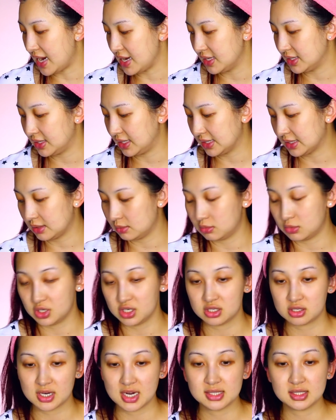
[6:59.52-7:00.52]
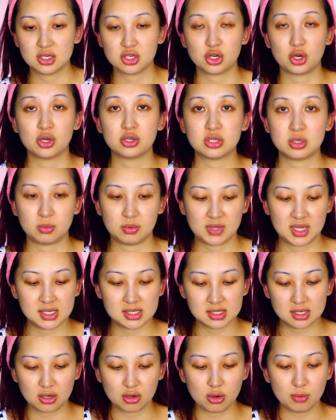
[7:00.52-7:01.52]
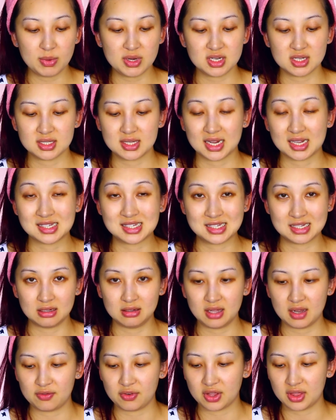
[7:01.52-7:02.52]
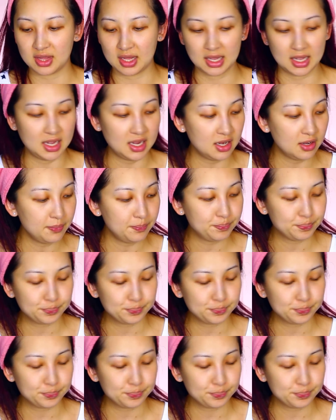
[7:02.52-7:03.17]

I just need some moisturizer to go on top of that serum and just like seal everything in.